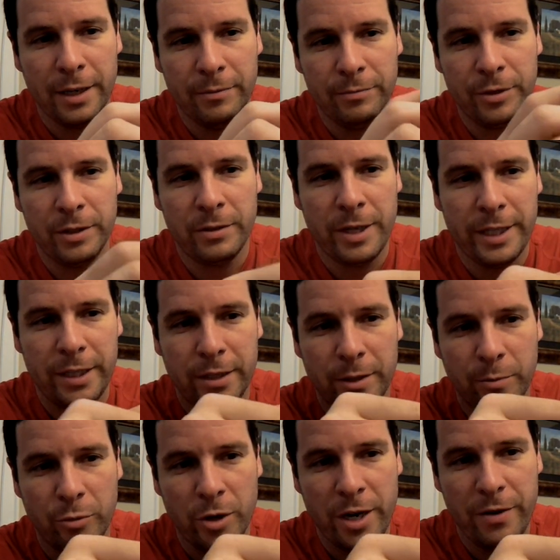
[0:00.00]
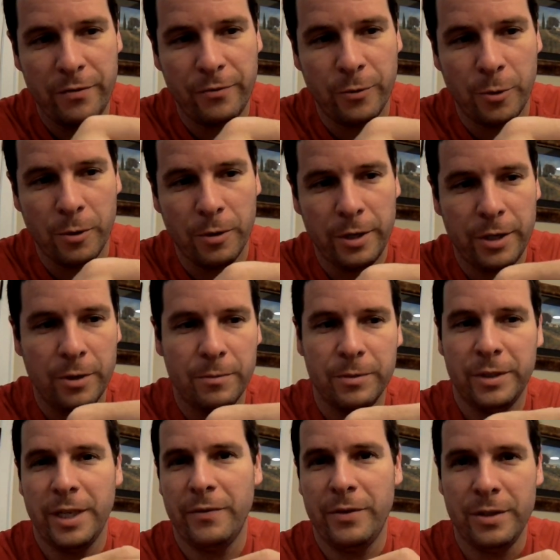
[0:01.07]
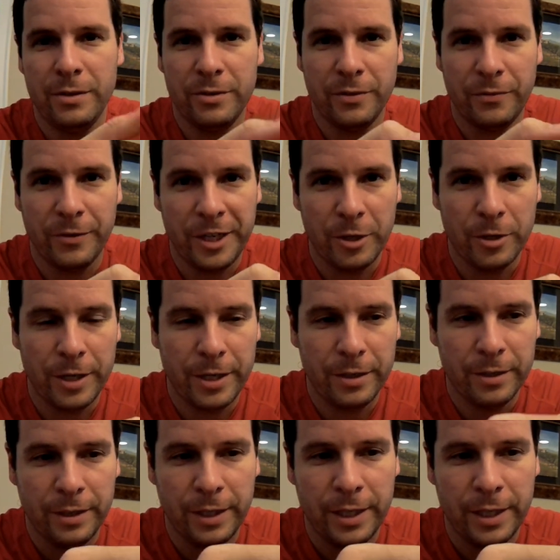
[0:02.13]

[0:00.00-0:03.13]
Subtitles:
Just like the Brave 4, you almost have to use a fingernail to